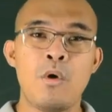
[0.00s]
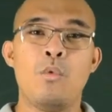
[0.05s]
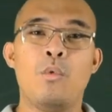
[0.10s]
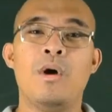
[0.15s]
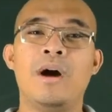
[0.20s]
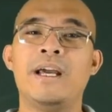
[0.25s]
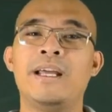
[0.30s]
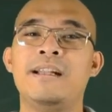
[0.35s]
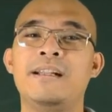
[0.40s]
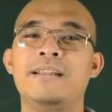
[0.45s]

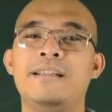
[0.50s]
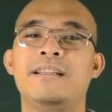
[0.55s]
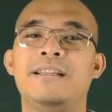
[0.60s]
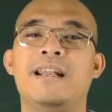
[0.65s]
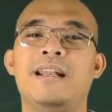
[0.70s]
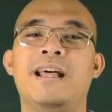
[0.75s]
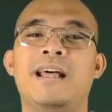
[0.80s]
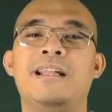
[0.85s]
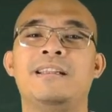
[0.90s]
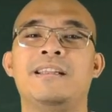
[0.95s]
while
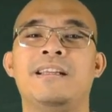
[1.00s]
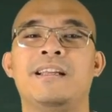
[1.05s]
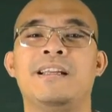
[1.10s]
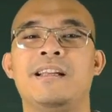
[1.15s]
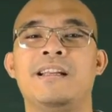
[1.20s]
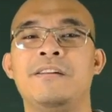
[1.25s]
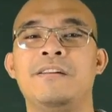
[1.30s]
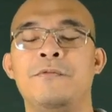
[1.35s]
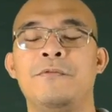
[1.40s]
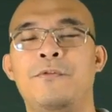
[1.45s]
the
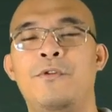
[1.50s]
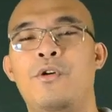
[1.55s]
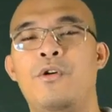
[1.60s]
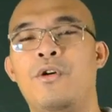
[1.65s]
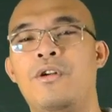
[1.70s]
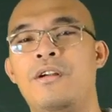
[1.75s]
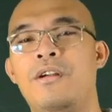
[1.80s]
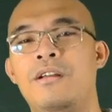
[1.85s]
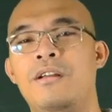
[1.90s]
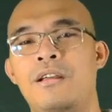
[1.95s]
latter
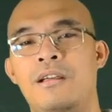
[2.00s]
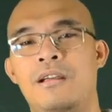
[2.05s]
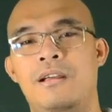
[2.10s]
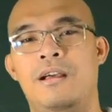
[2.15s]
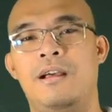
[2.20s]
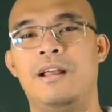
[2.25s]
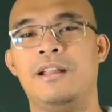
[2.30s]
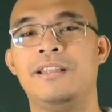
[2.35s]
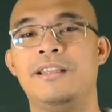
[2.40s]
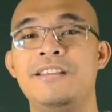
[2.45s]
for
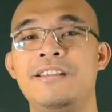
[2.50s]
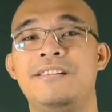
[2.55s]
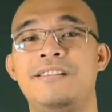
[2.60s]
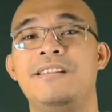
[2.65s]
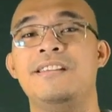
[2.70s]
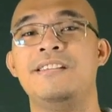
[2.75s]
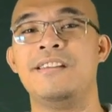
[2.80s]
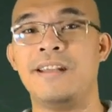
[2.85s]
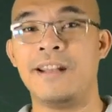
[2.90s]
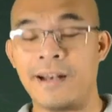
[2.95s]
a
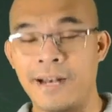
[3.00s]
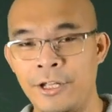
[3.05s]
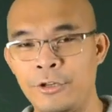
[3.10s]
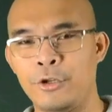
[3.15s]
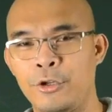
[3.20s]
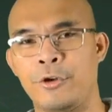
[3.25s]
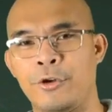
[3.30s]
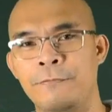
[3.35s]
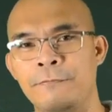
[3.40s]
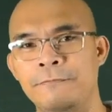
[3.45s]
DC
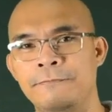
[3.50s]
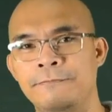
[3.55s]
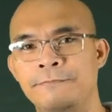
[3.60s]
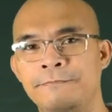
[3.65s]
generator.